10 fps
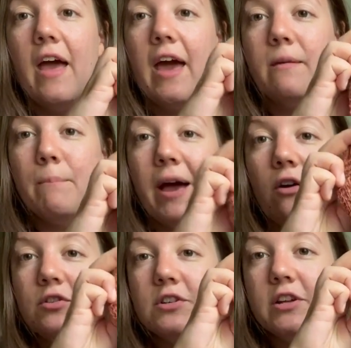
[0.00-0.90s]
and I'm back
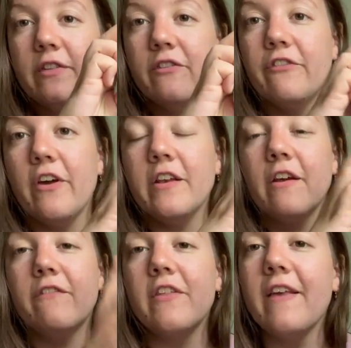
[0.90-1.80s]
on to doing the foot
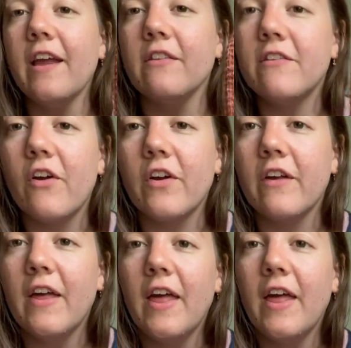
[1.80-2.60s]
of the second sock.